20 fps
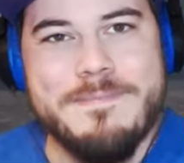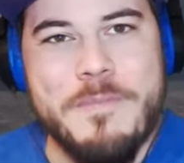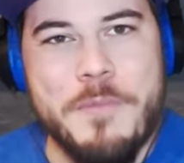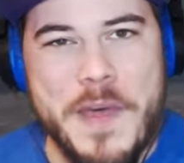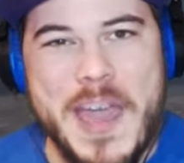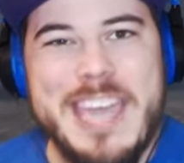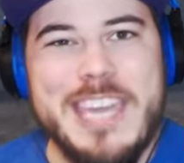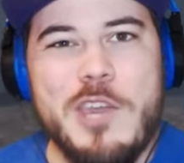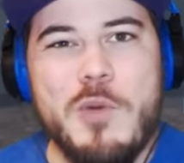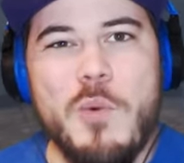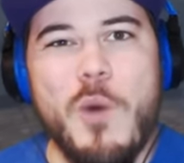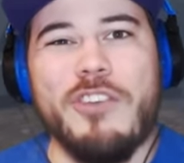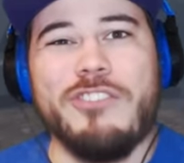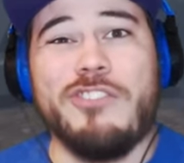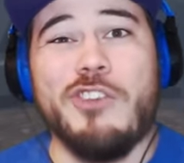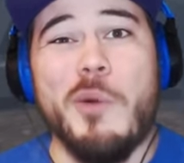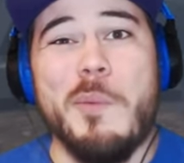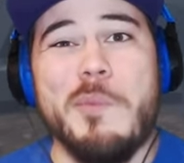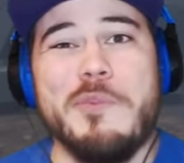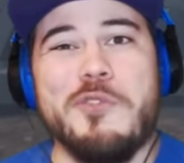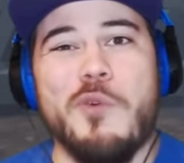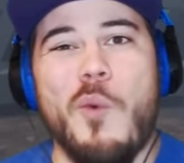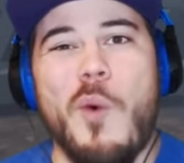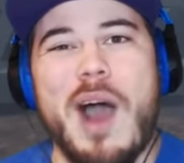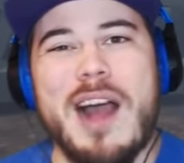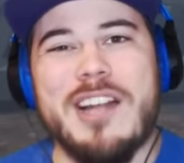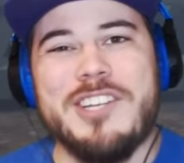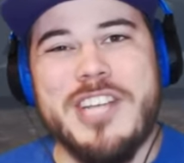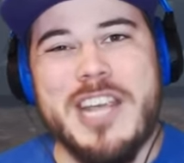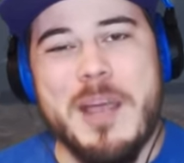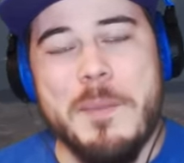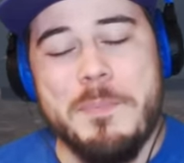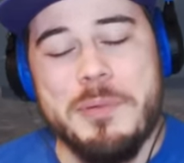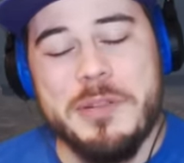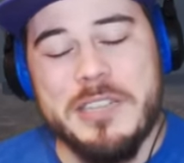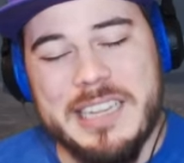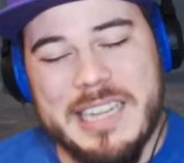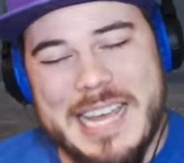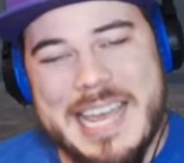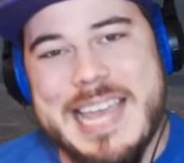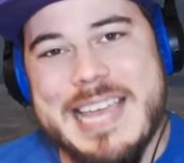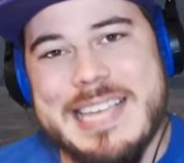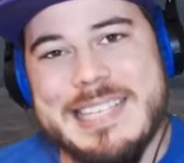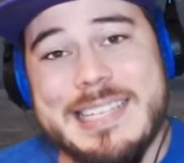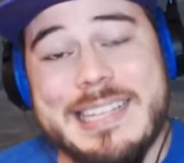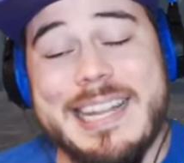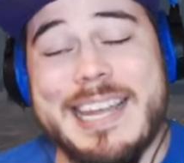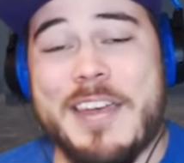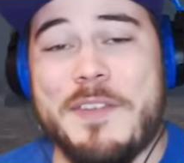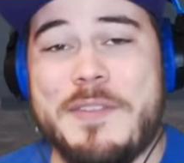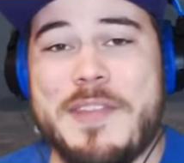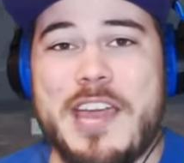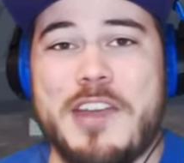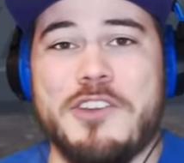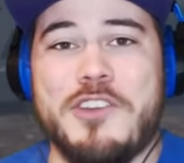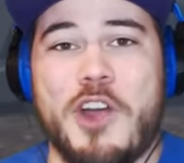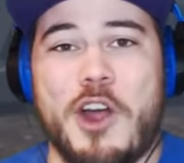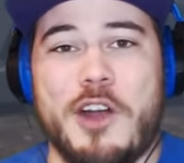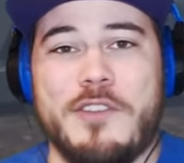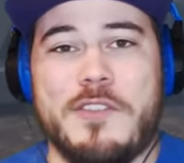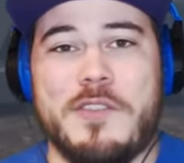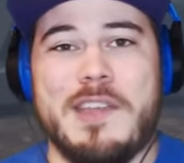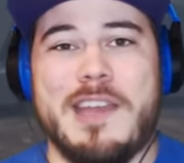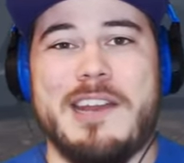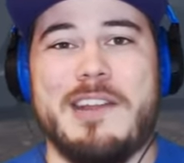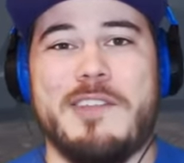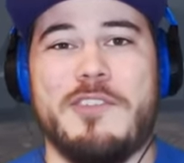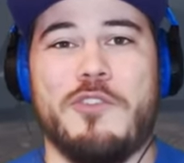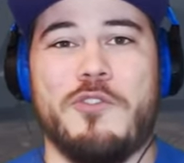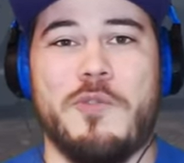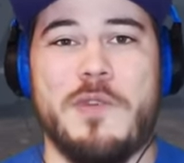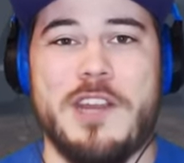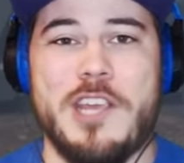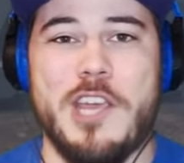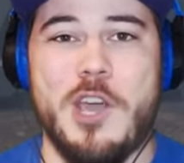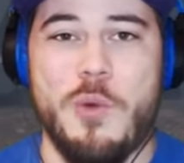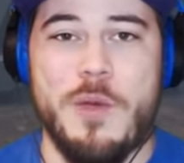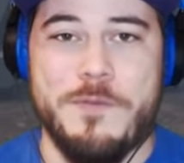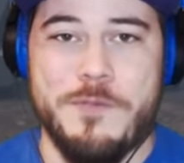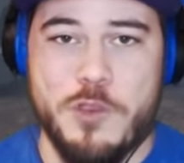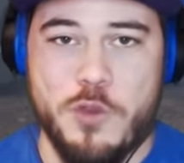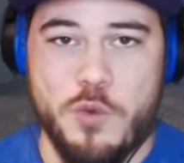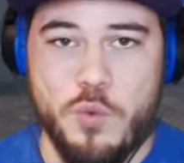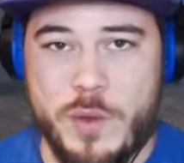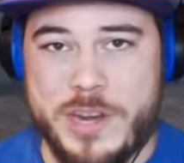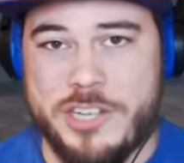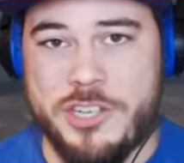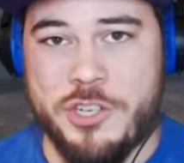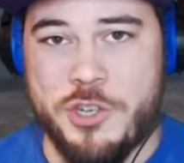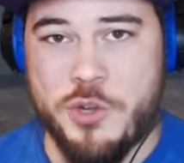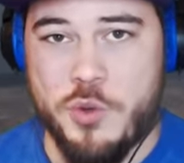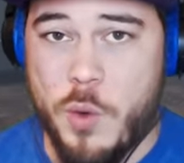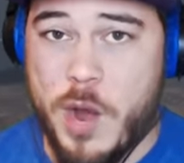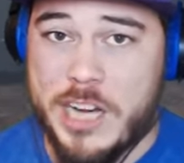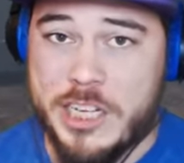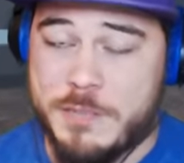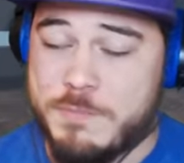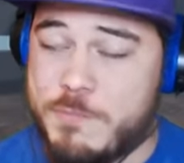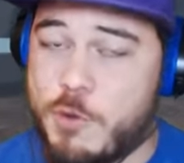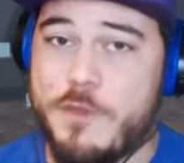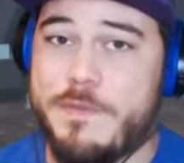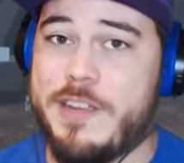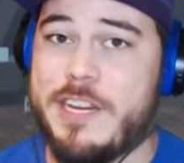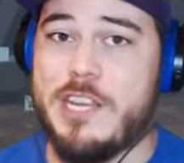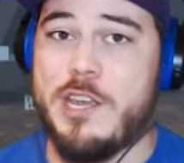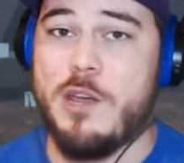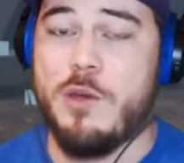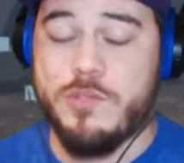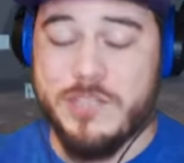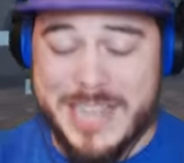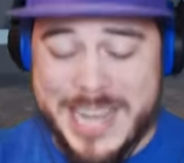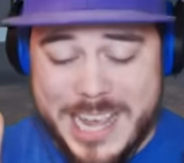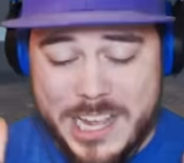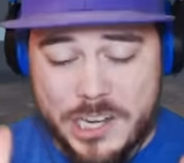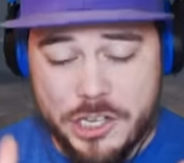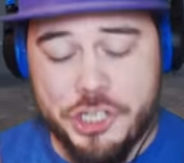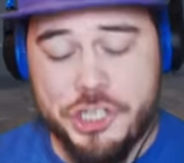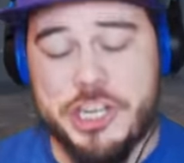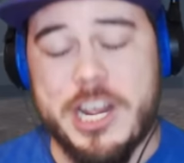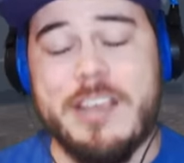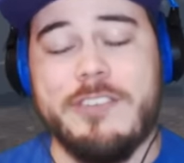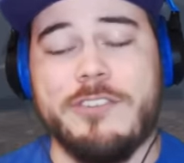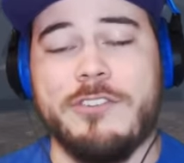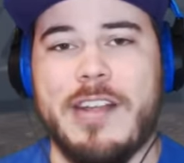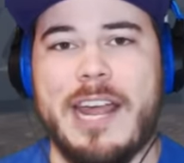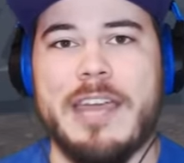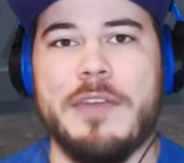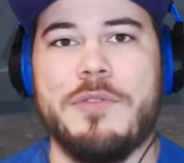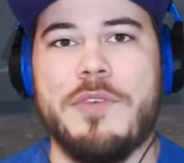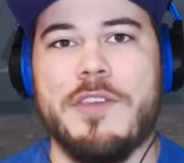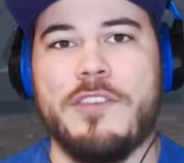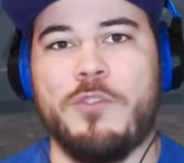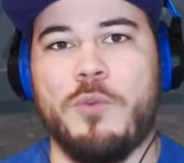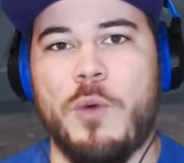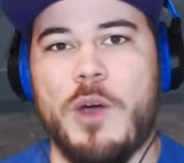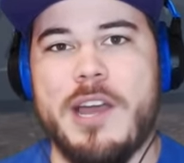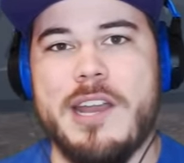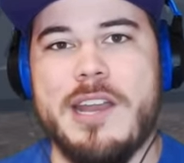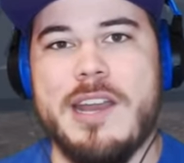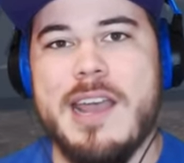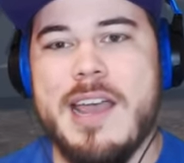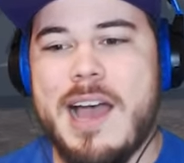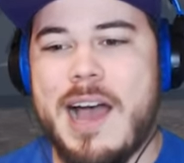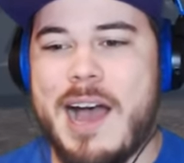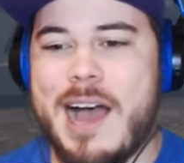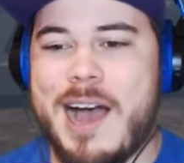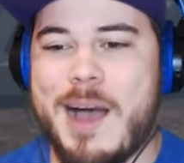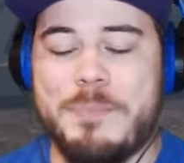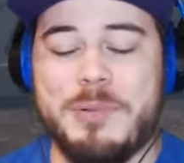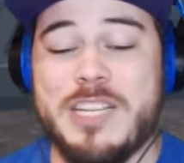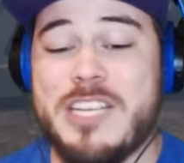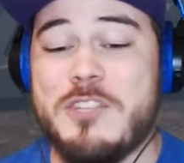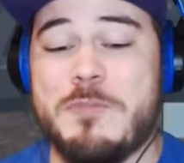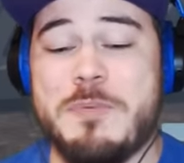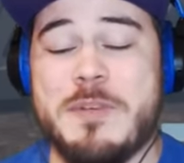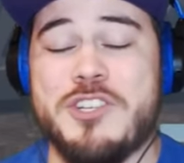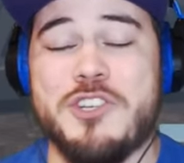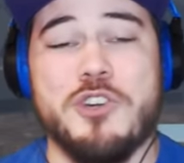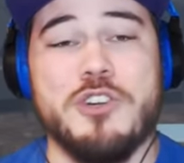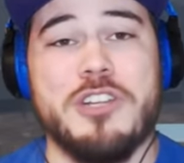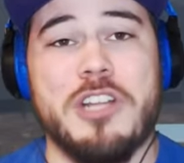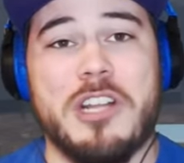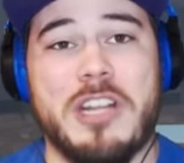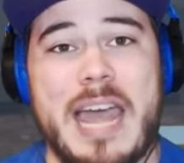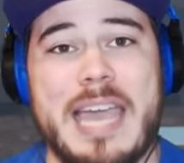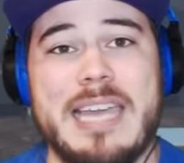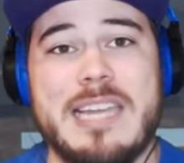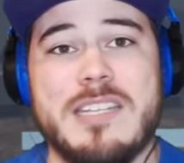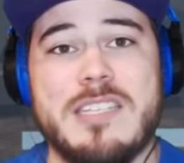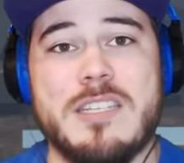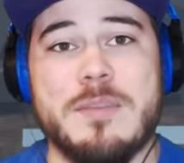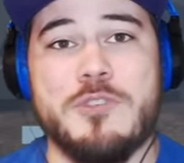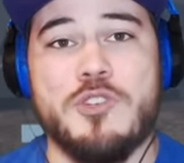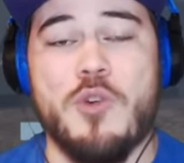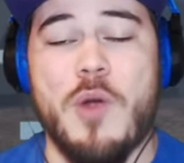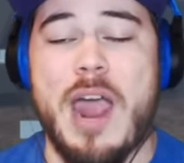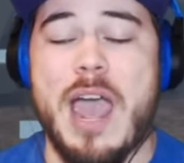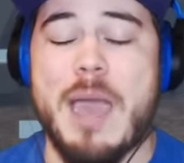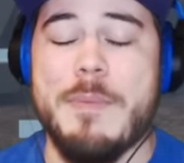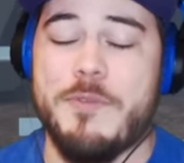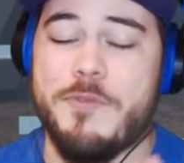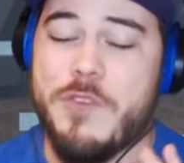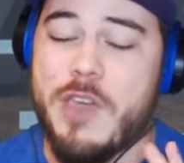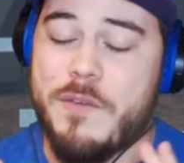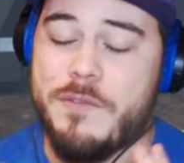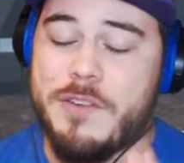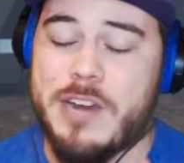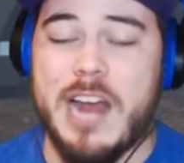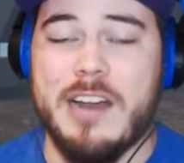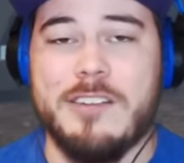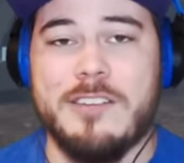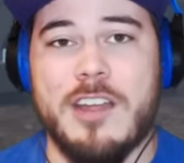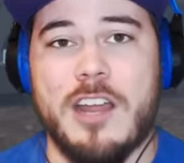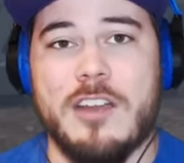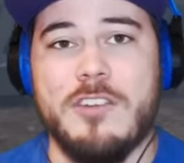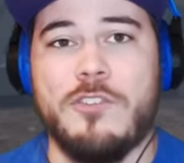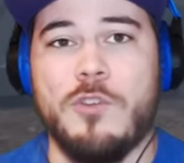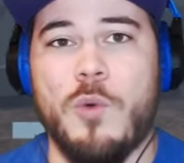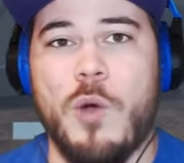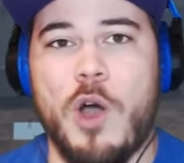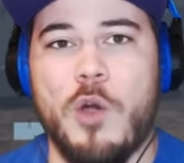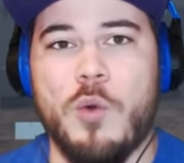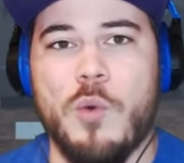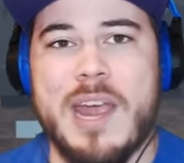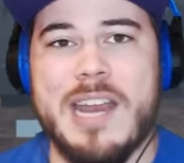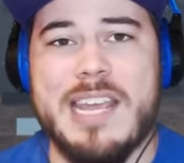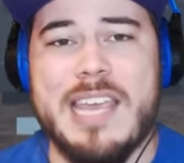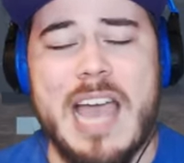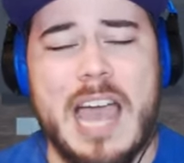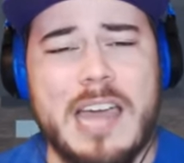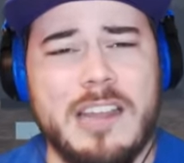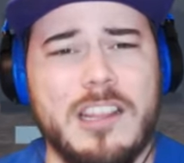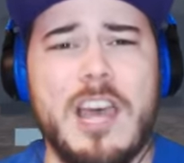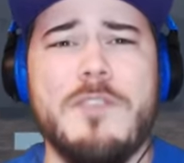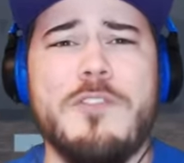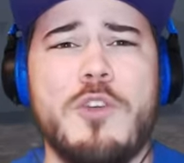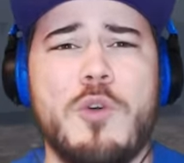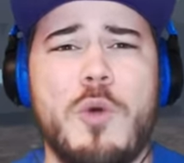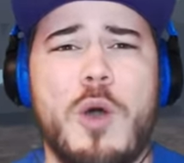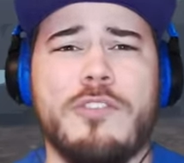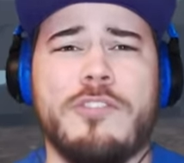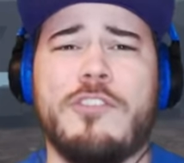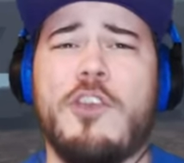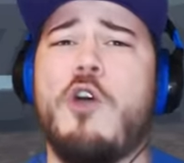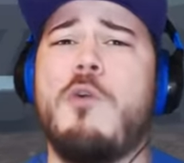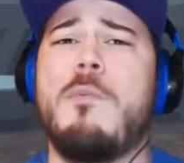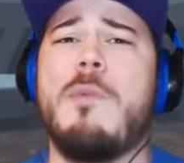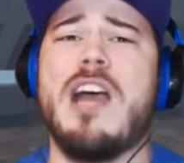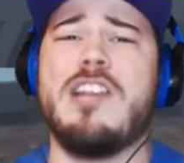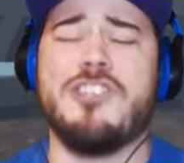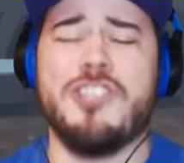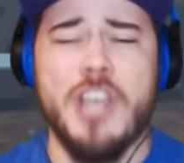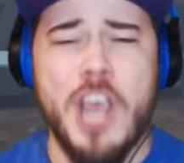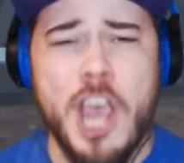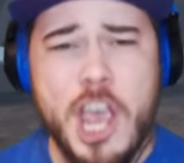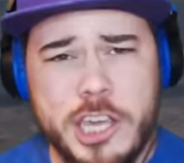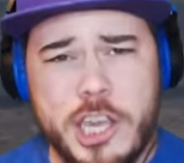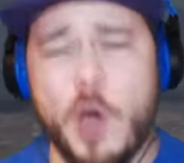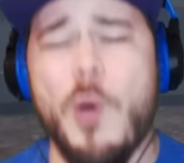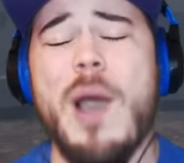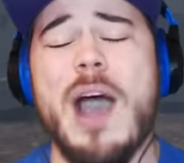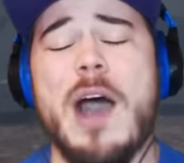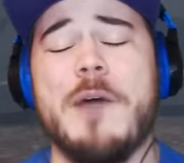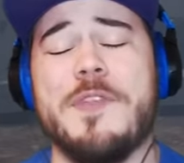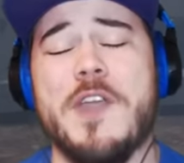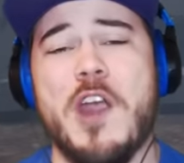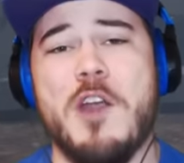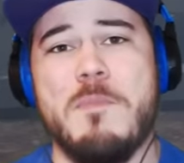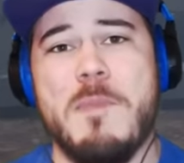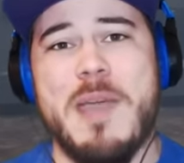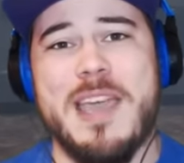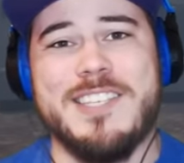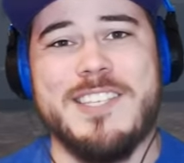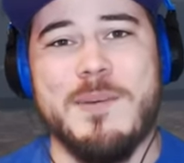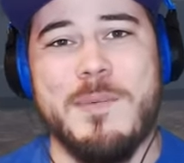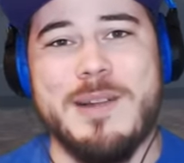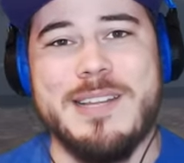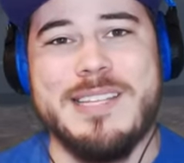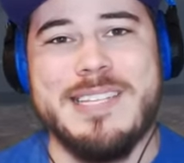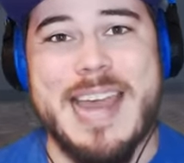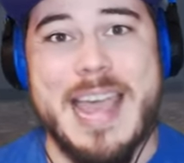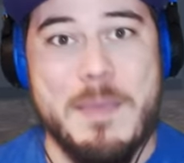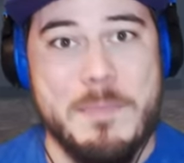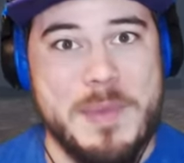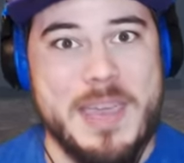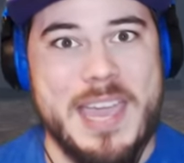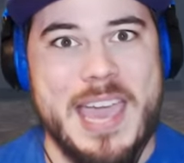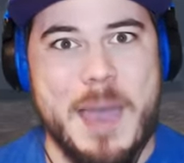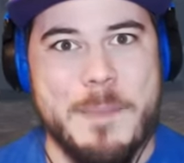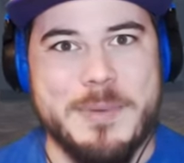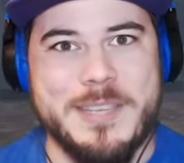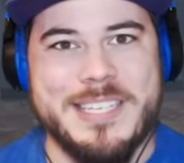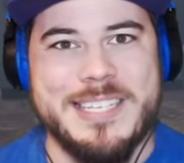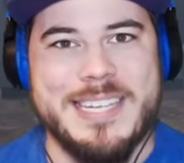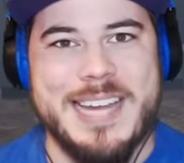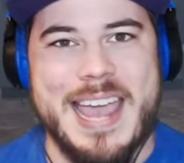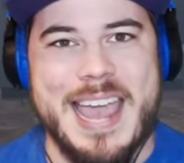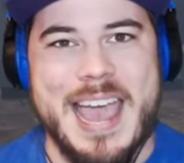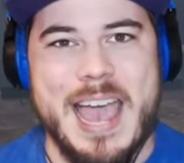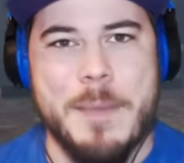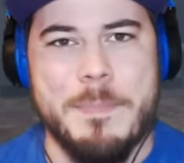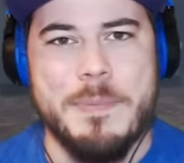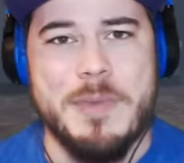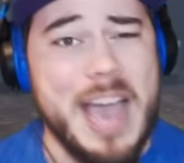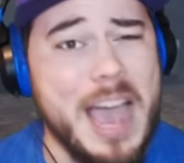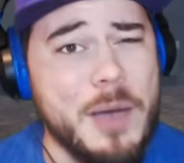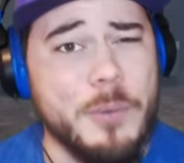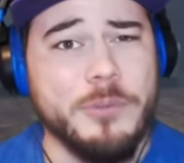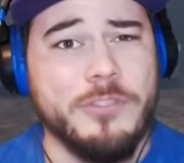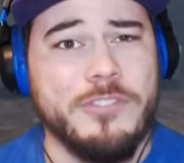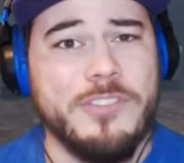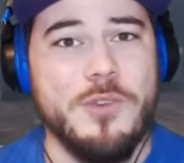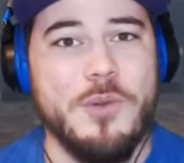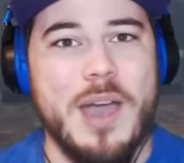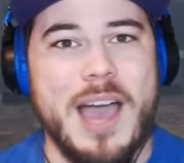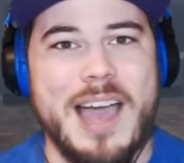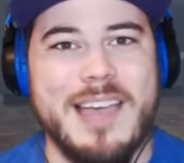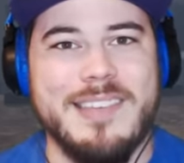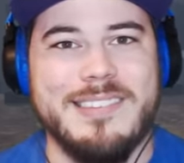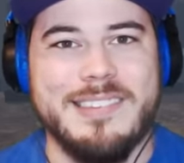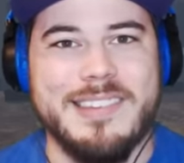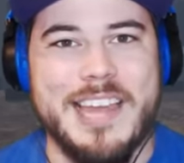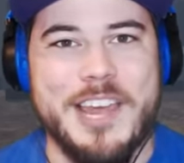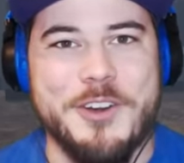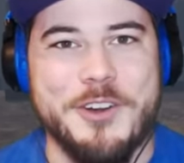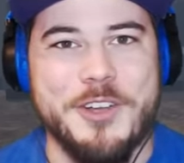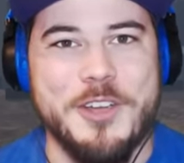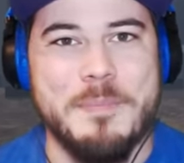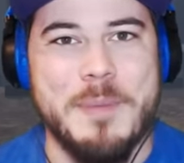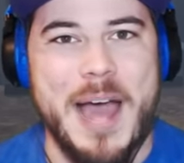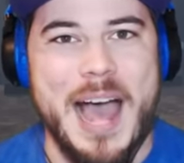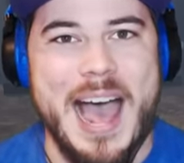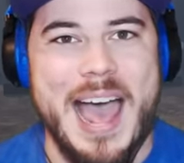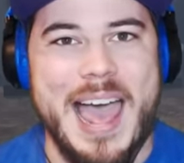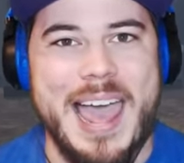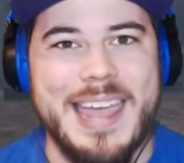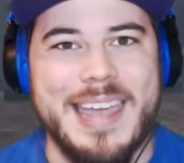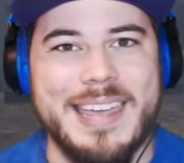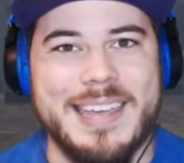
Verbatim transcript: Thank you all so much for watching. Please click on the end cards at the end of this video if you wish to watch more videos just like this one. Uh, please be sure to like and subscribe if you have not done so already. I love you all so much. Go out there and make someone's day. Be happy, stay happy. I will see you guys later. Goodbye.